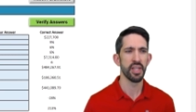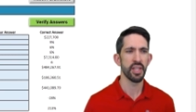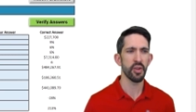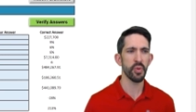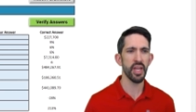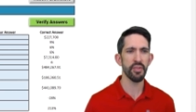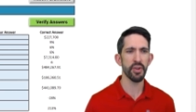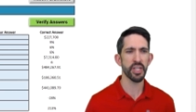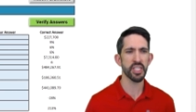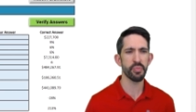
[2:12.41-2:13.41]
and we have our
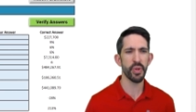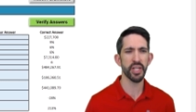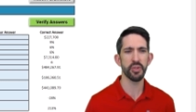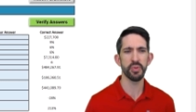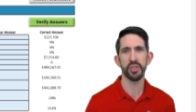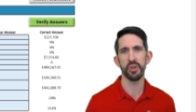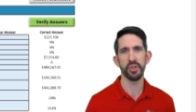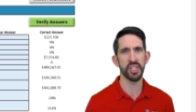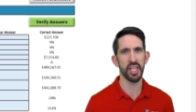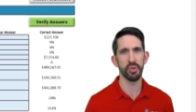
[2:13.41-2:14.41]
expected
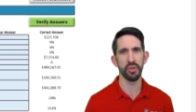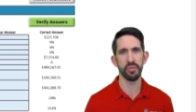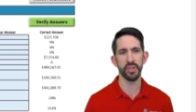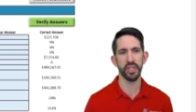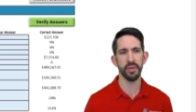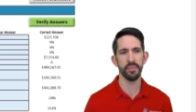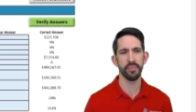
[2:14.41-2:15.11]
return table over here.